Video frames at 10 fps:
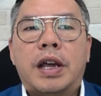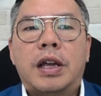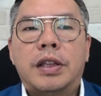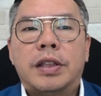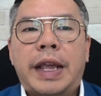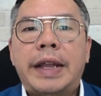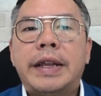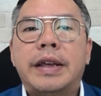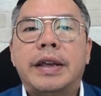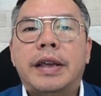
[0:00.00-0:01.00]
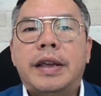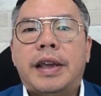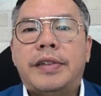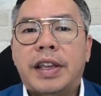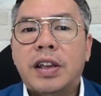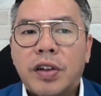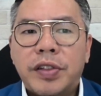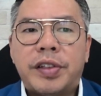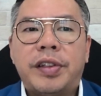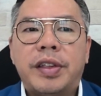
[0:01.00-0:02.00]
your data is
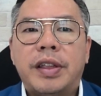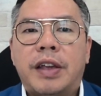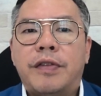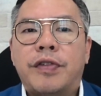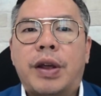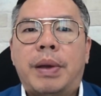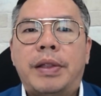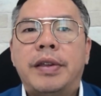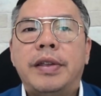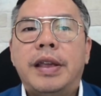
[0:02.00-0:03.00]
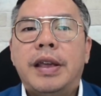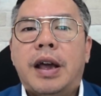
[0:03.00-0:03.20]
inconsistent and fragmented,